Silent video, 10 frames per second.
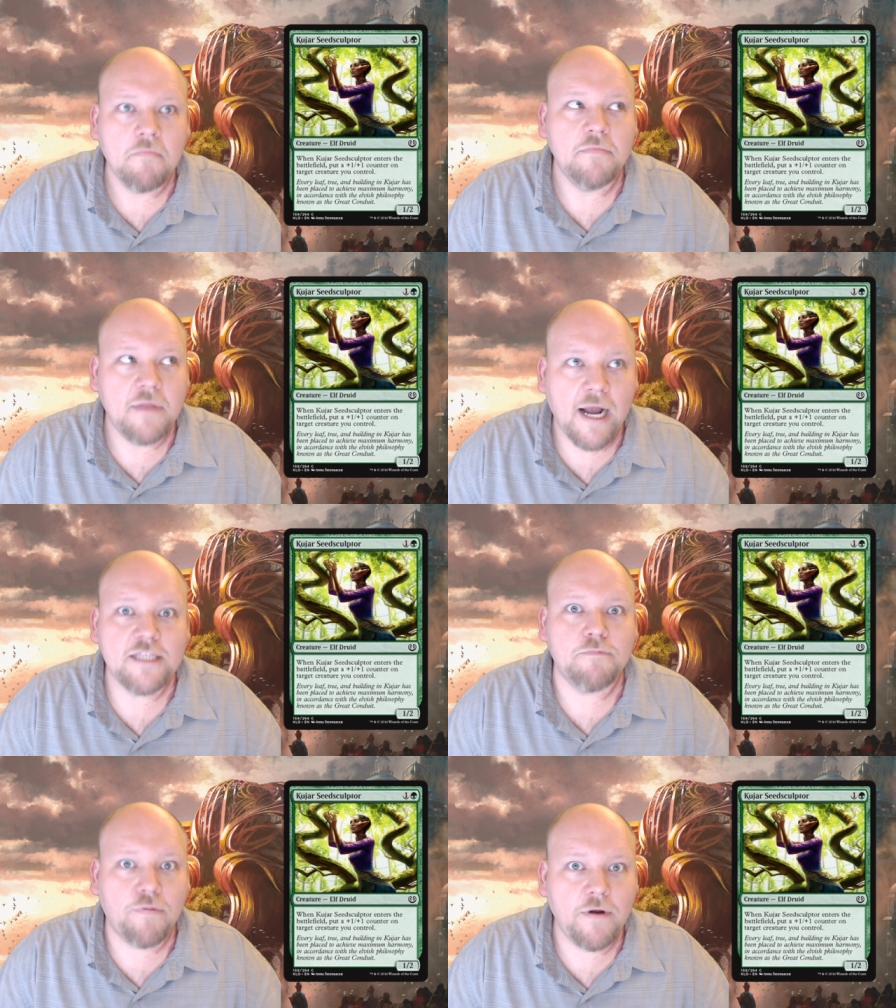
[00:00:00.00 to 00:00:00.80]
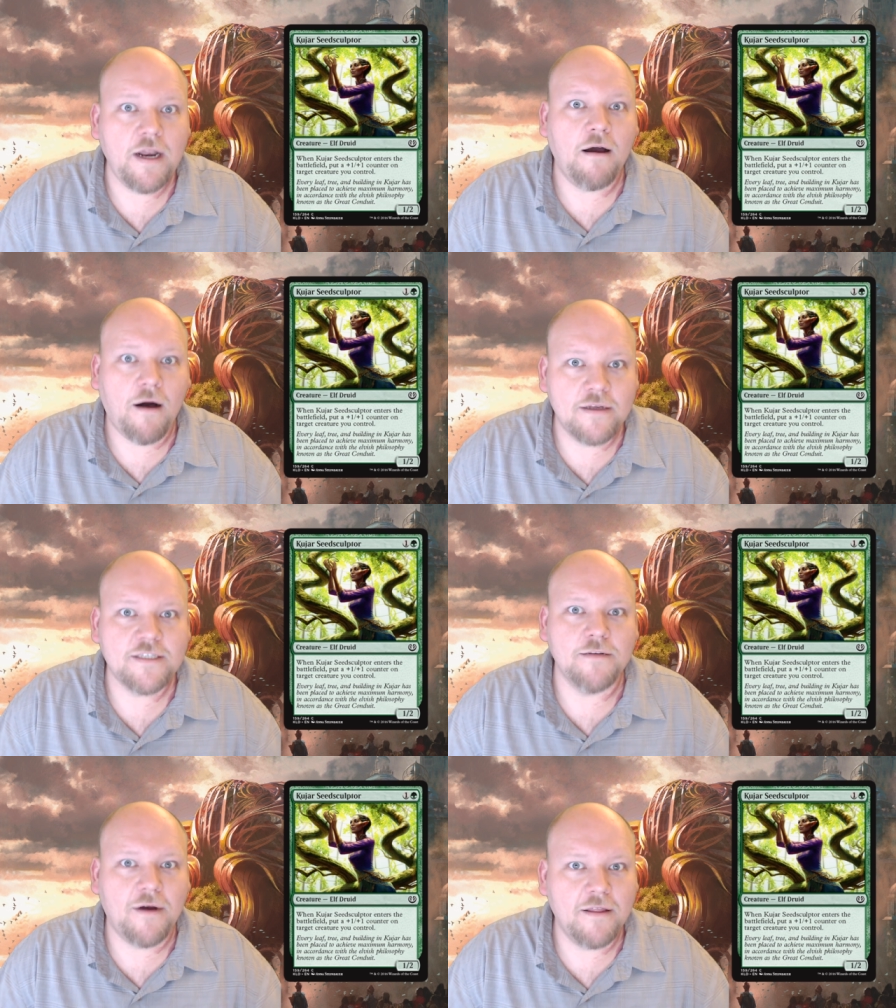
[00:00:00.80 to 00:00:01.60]
that's pretty
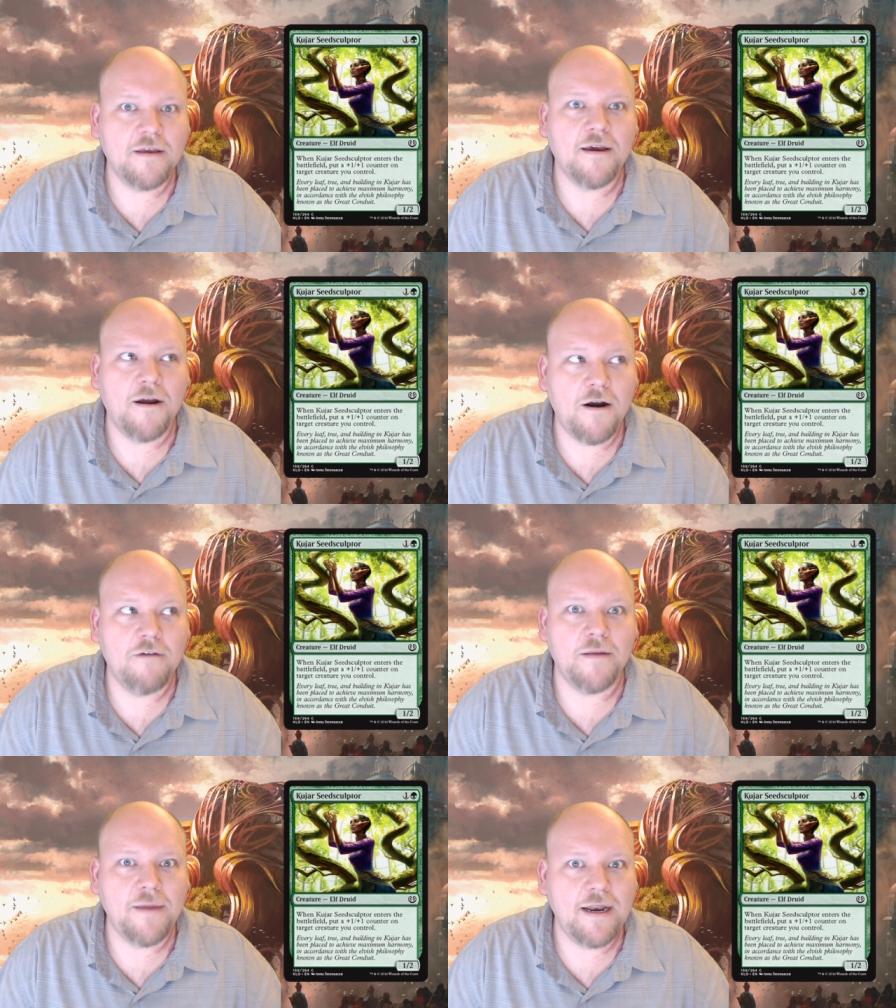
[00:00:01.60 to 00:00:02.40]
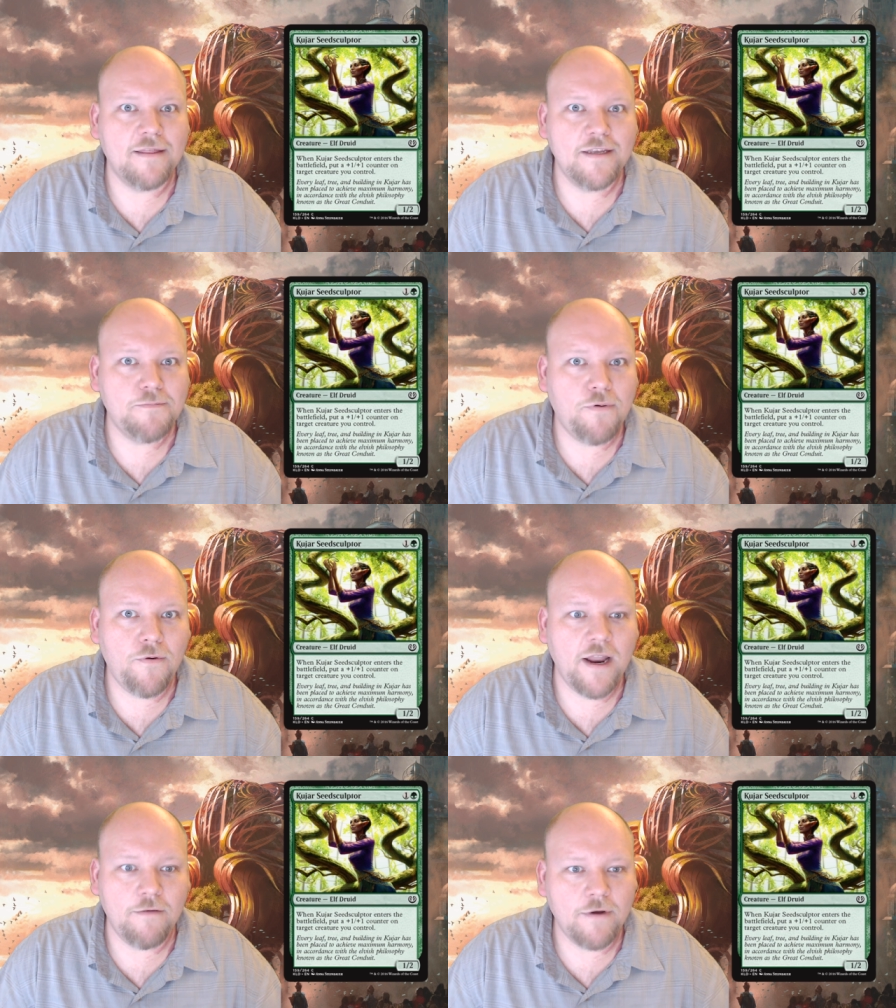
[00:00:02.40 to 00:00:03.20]
awesome on the curve. I mean, at this
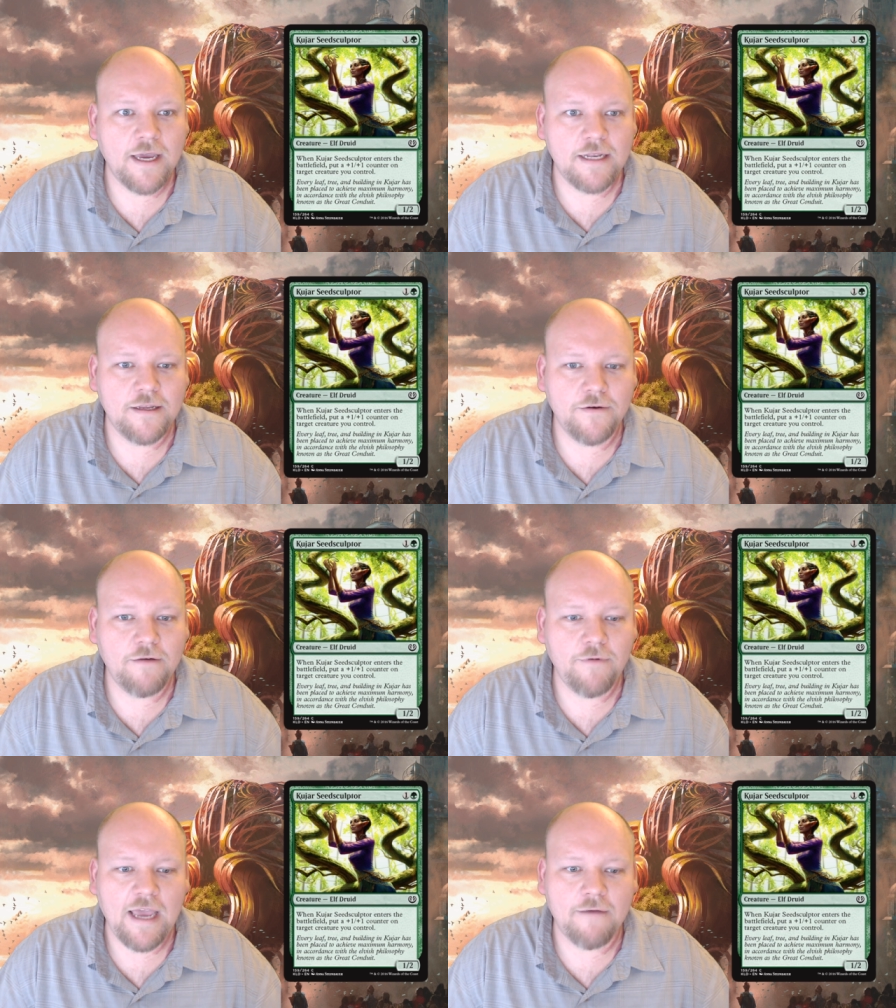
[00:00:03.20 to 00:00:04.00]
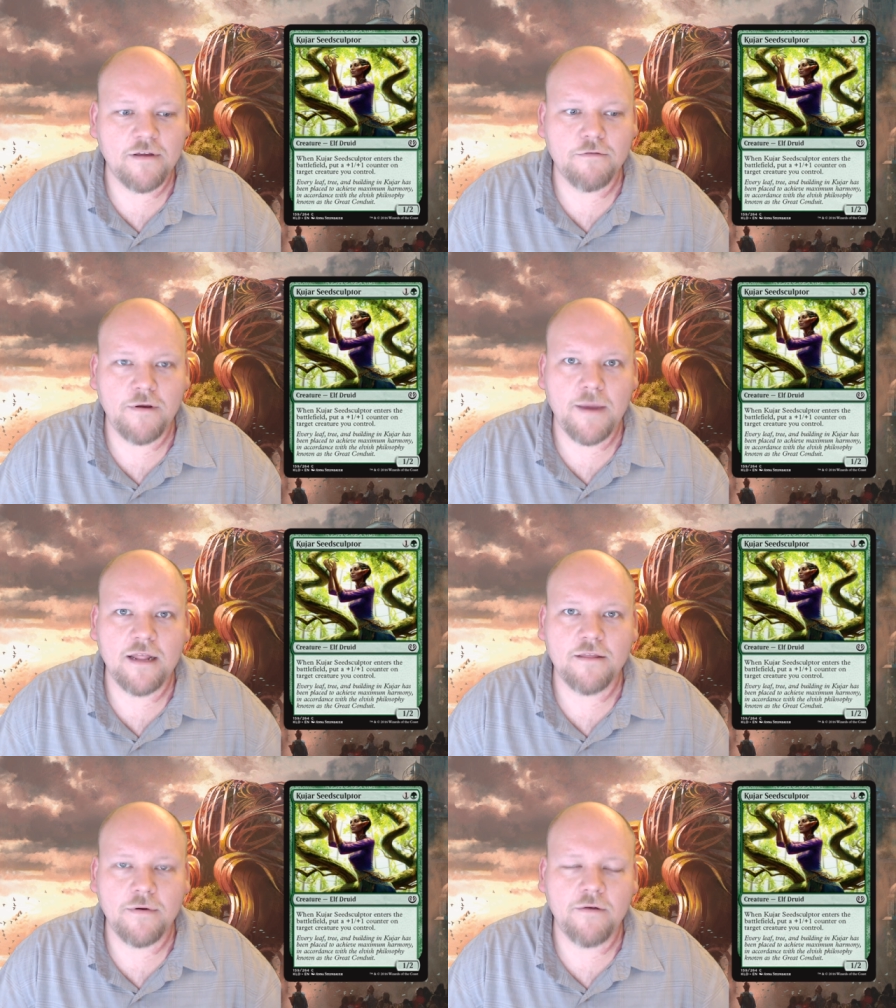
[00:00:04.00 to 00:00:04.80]
point, and we'll get to it, we have a three
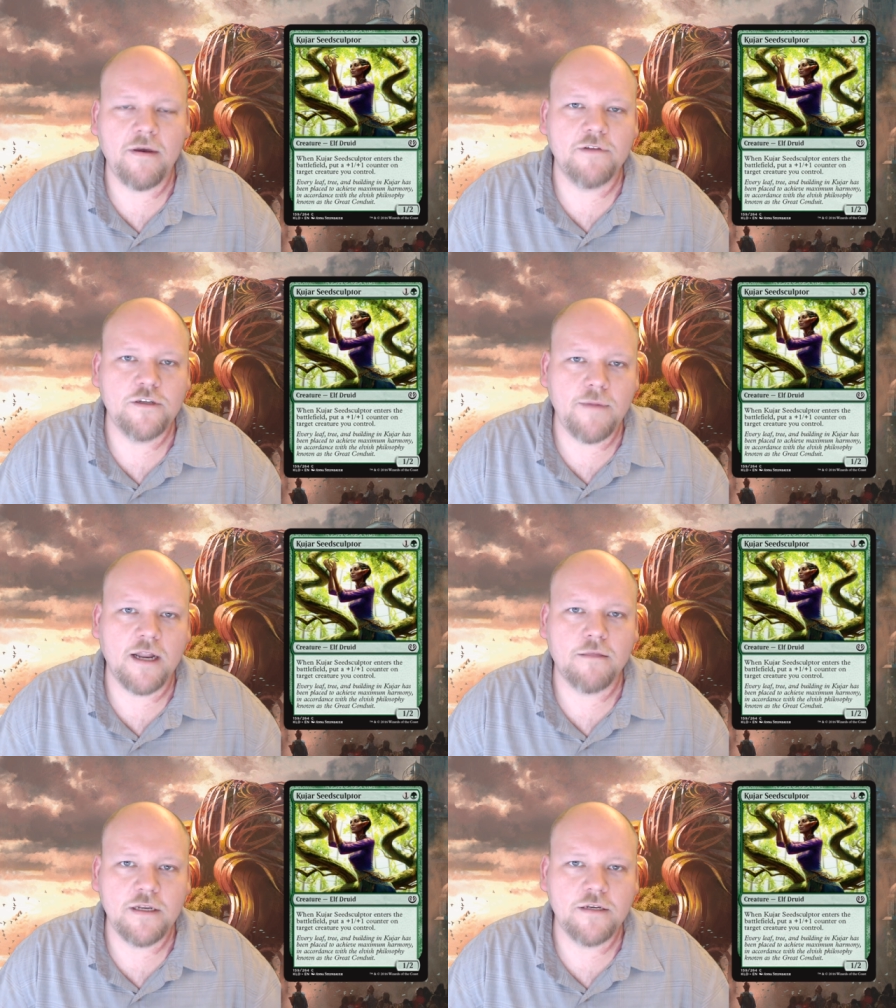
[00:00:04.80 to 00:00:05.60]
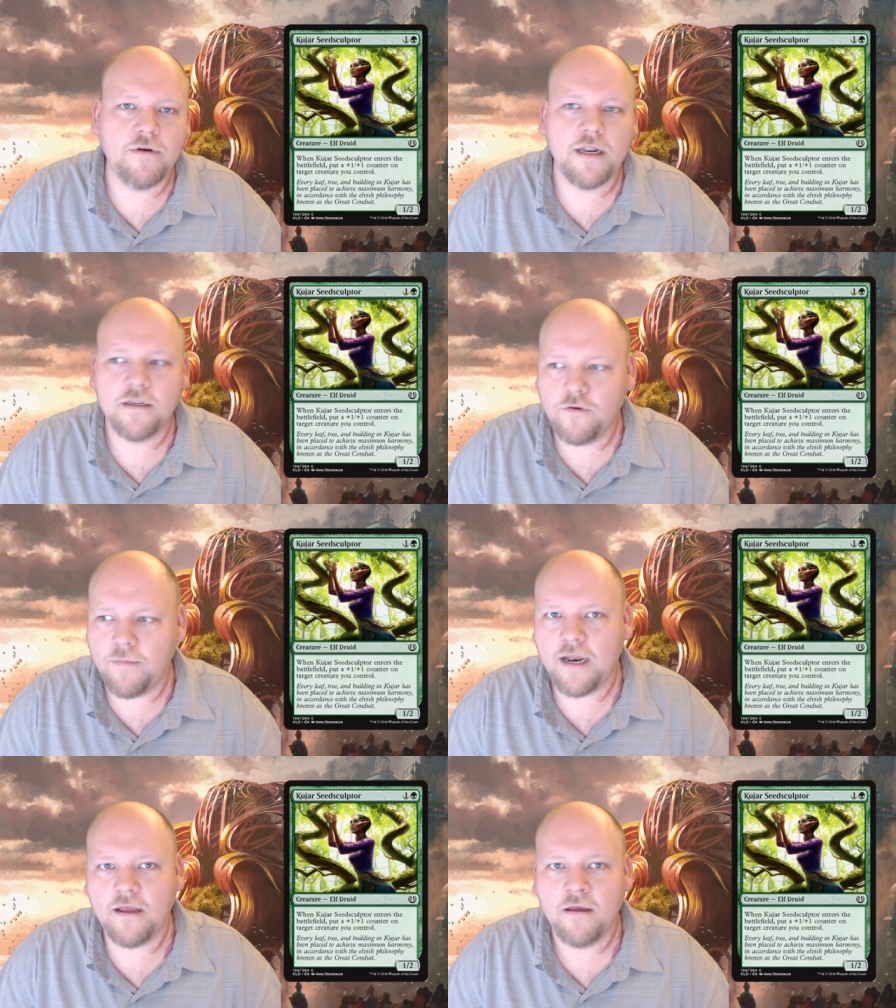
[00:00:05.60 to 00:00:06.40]
mana, three, we have a two mana three two and a two
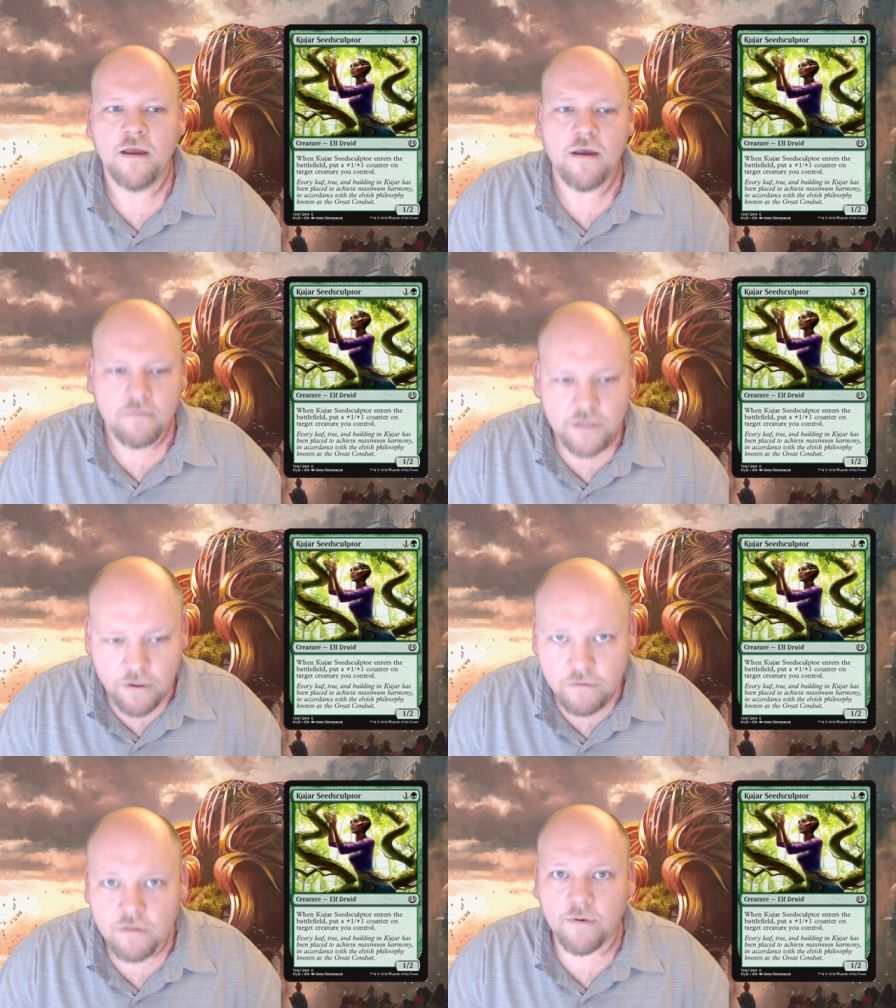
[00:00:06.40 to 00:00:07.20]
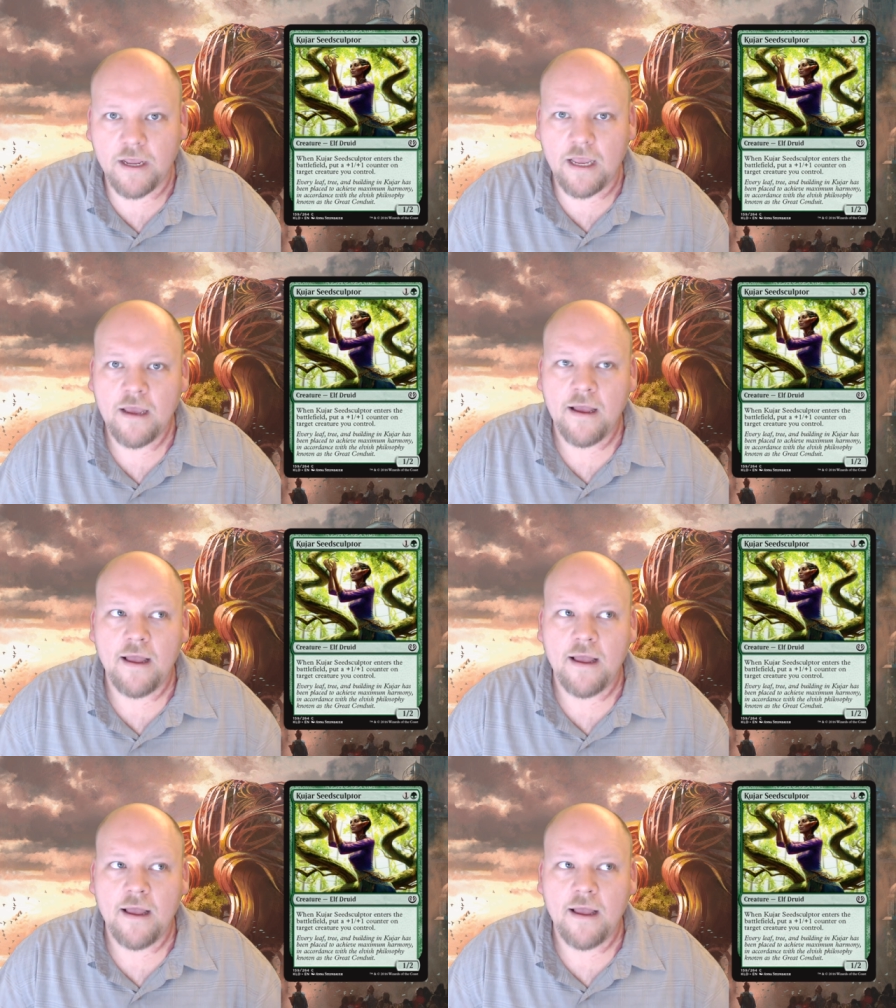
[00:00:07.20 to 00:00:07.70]
mana two three.